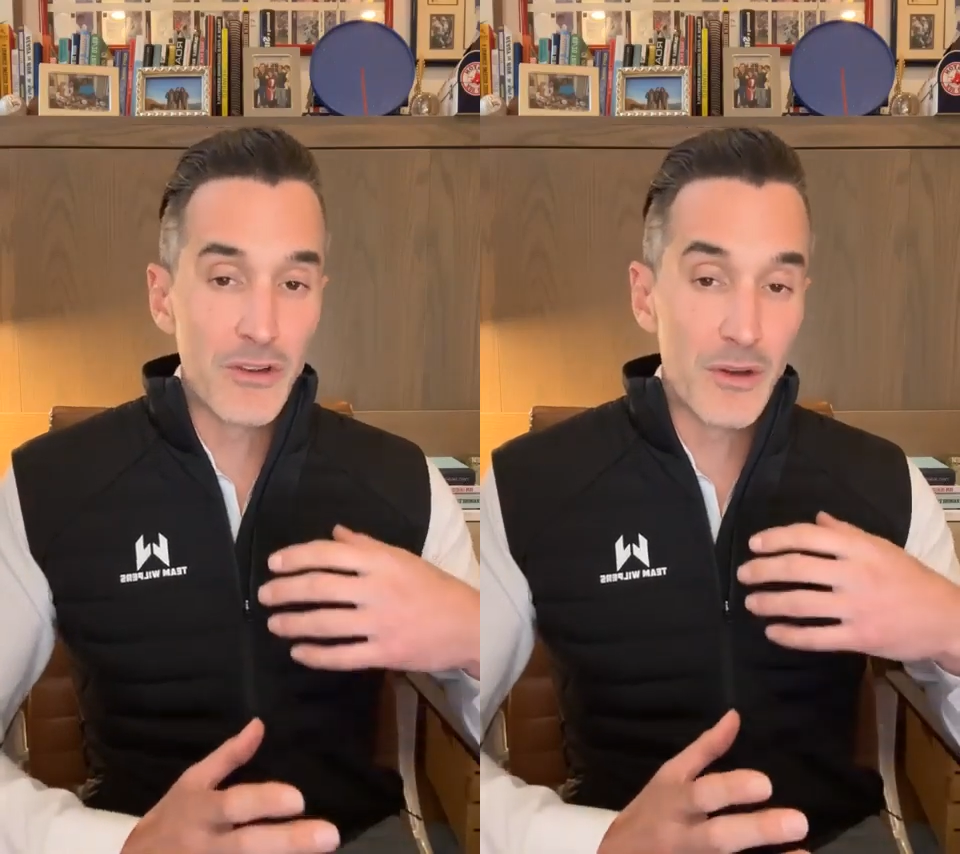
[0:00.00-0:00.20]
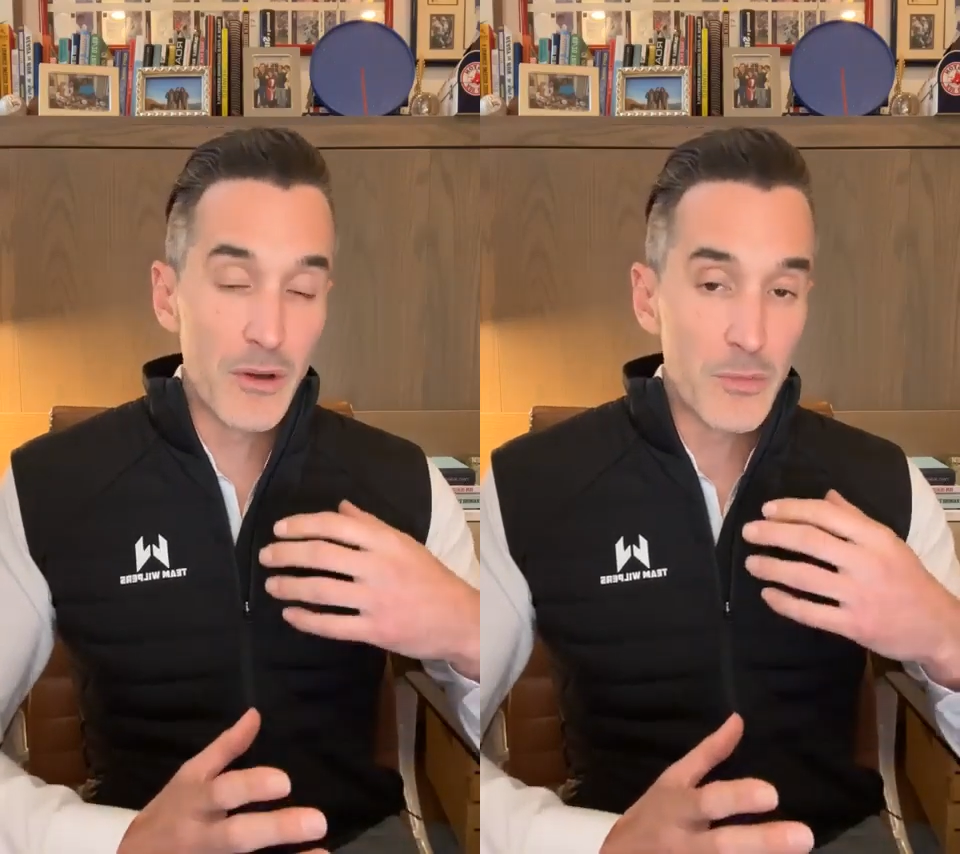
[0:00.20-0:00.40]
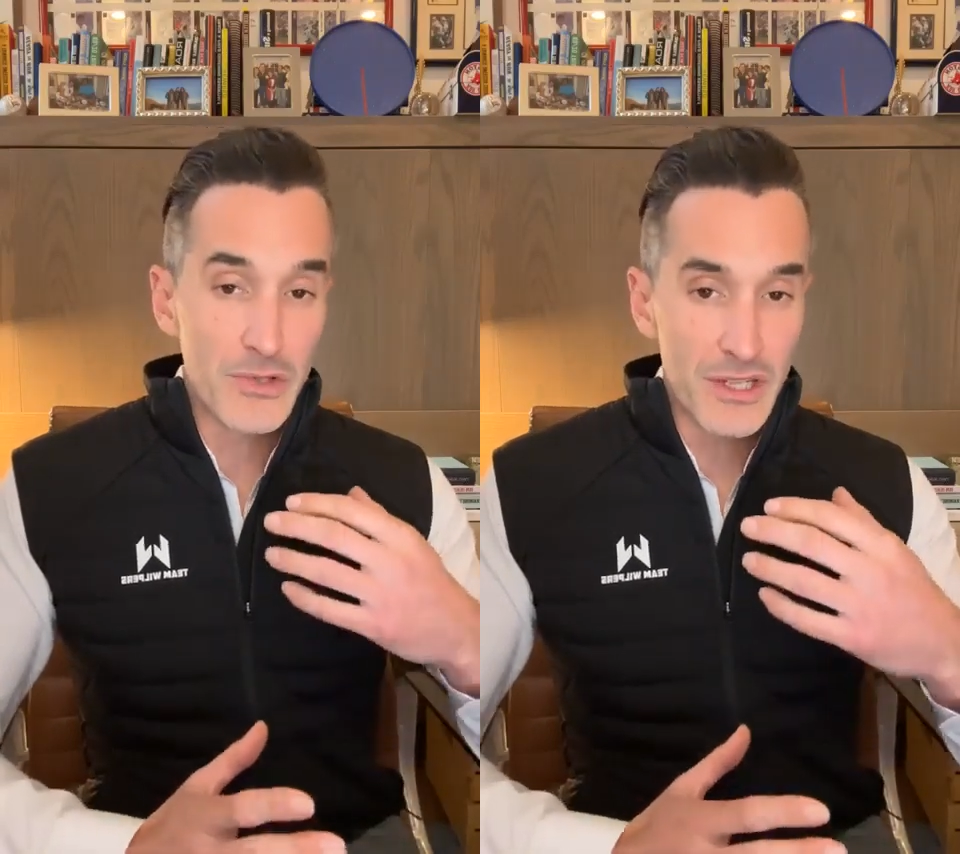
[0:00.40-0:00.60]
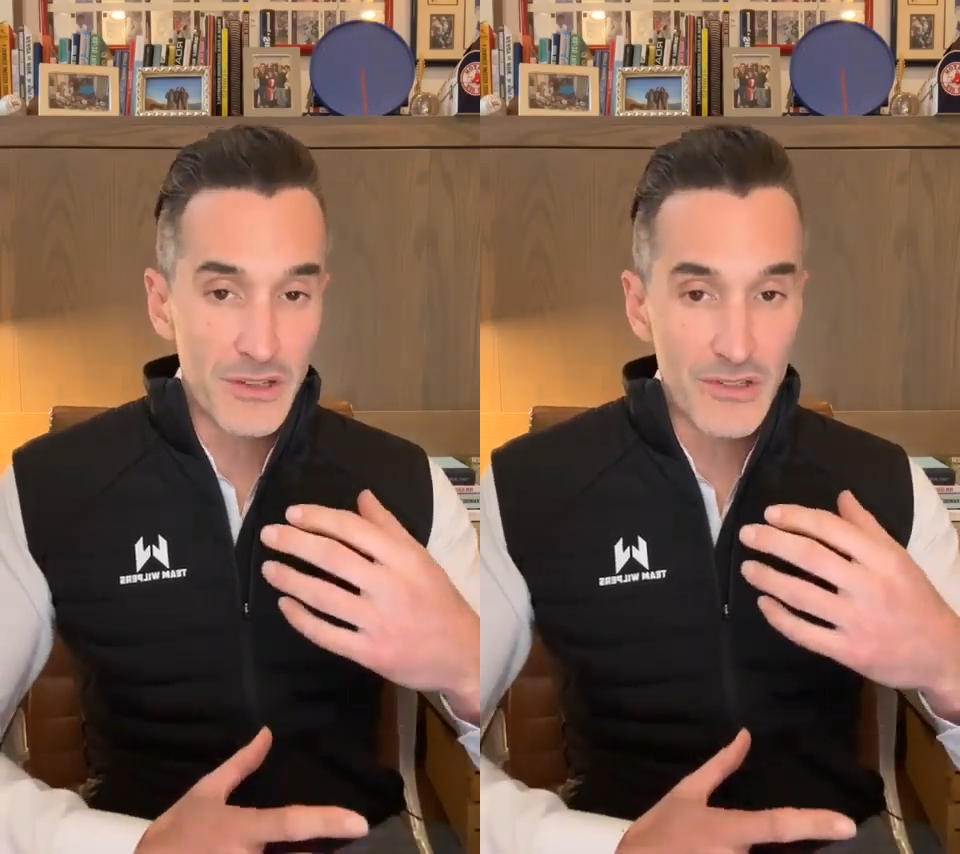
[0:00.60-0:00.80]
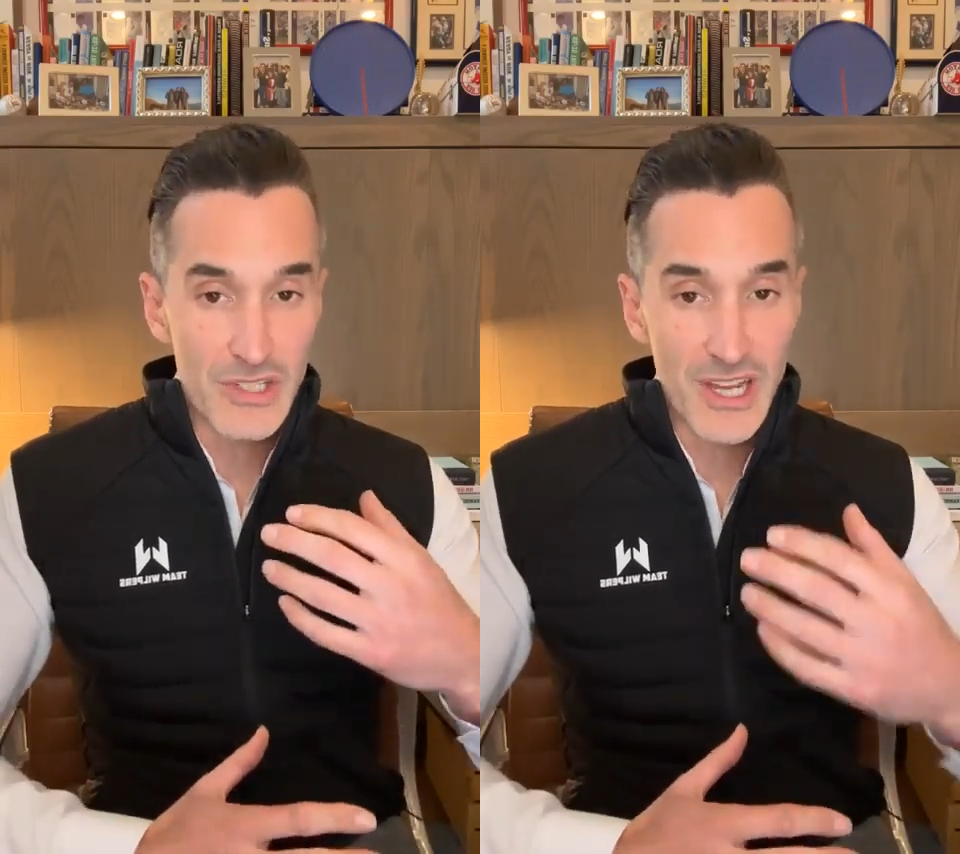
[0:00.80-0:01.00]
a
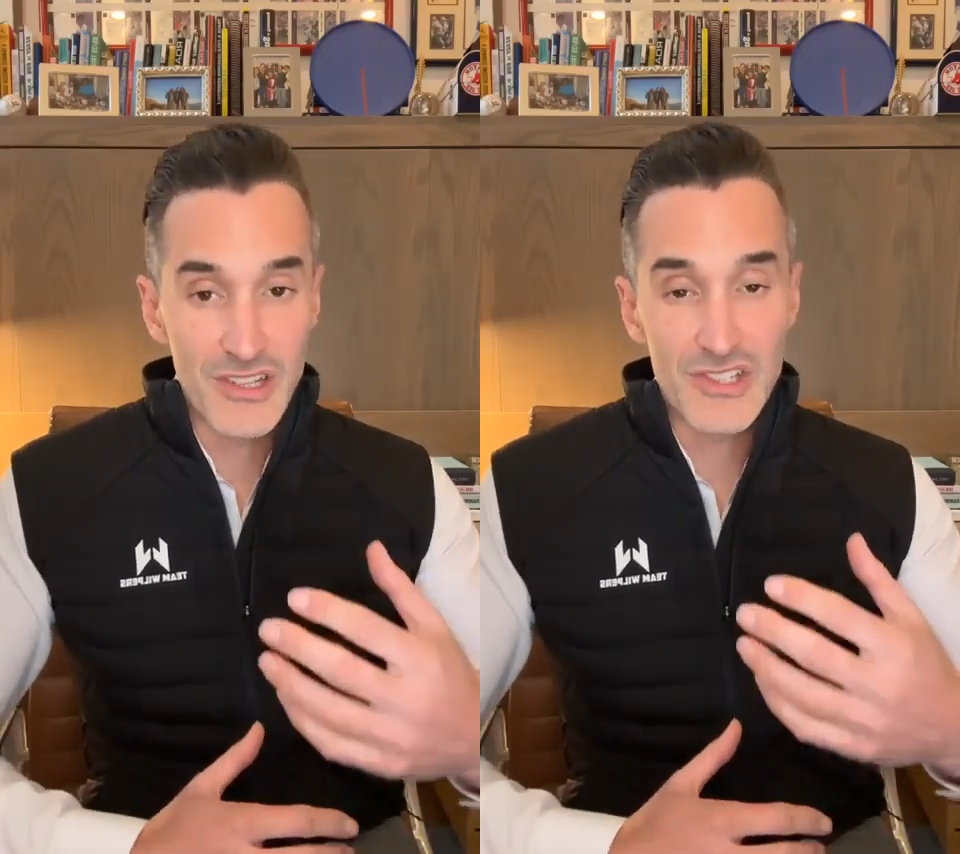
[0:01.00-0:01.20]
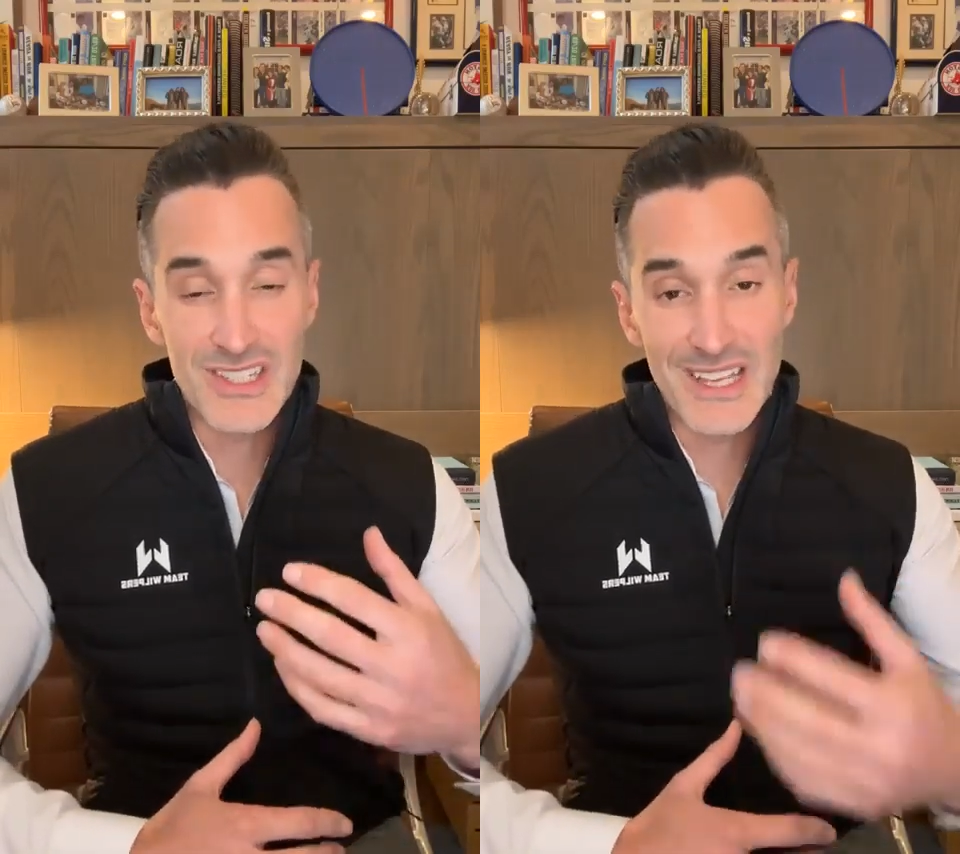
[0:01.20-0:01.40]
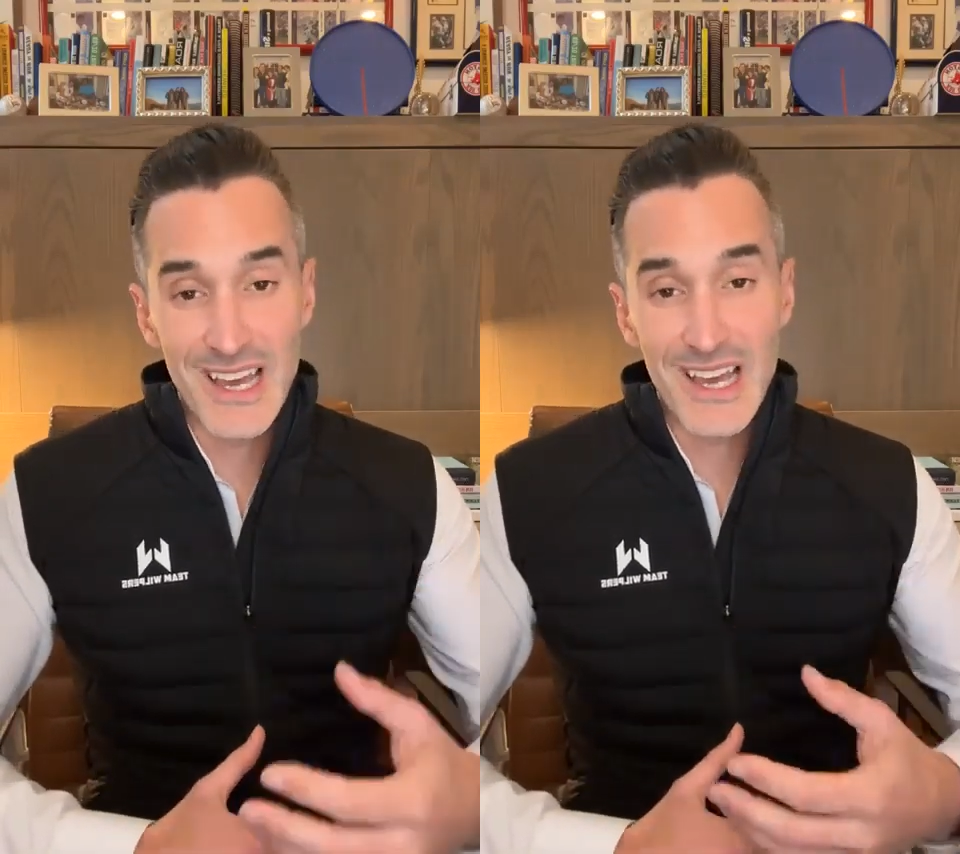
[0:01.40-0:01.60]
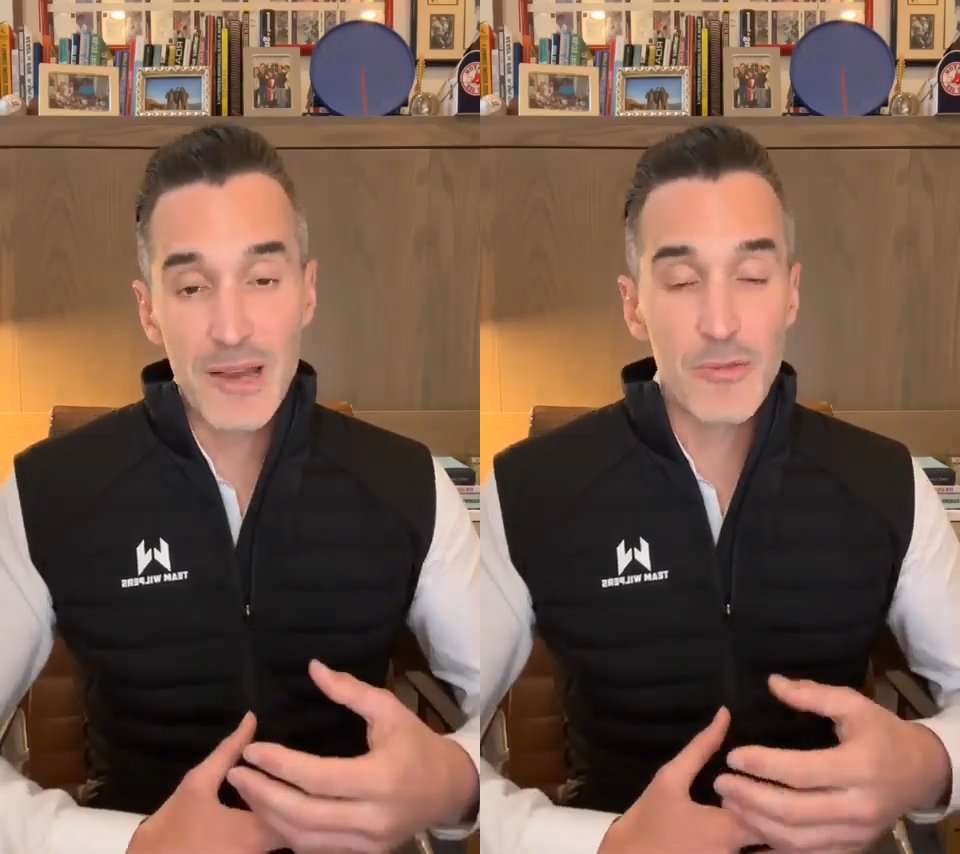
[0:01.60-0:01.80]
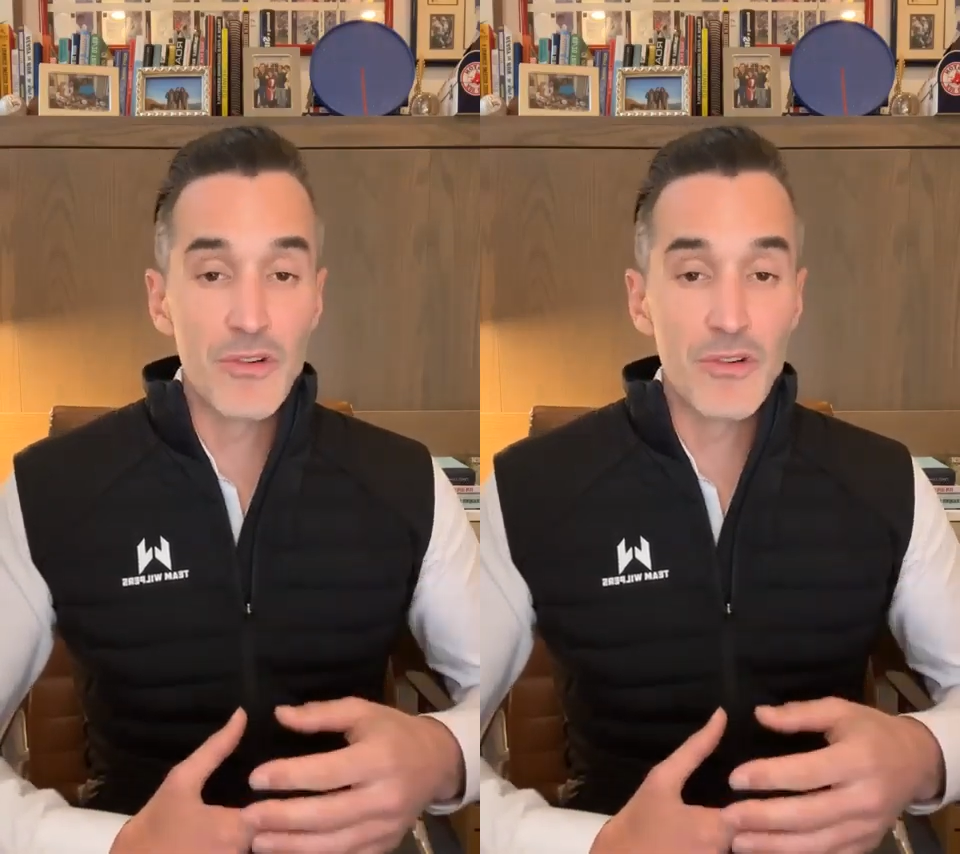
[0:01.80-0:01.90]
particularly challenging time,